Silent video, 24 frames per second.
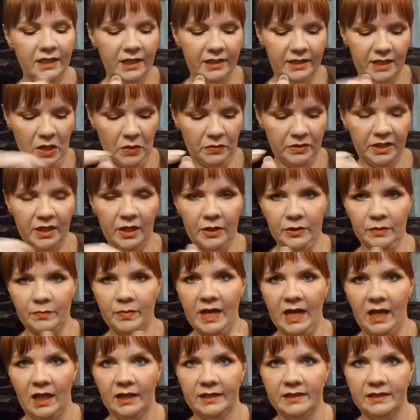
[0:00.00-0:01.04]
Now in the other
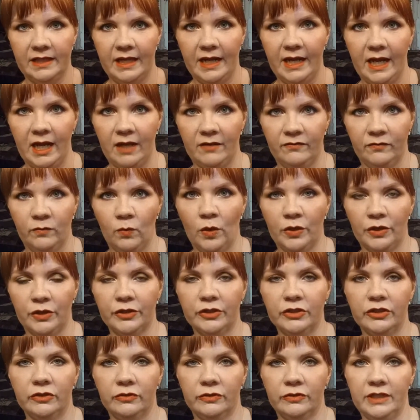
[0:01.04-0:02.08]
palettes that have one or
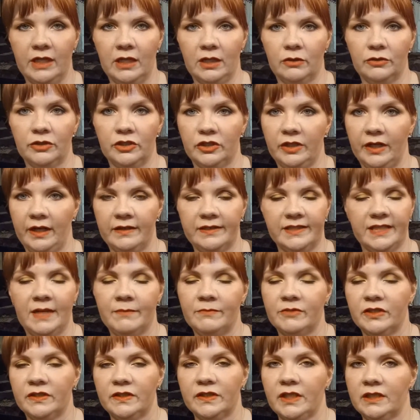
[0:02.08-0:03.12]
two yellow shades,
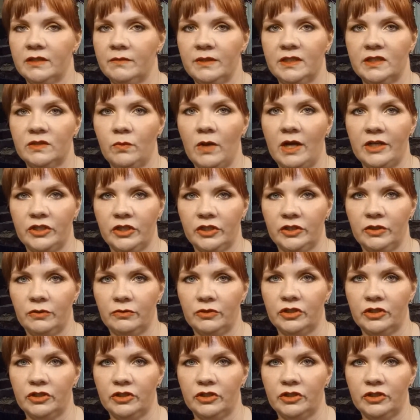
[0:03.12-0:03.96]
I'm just going to be swatching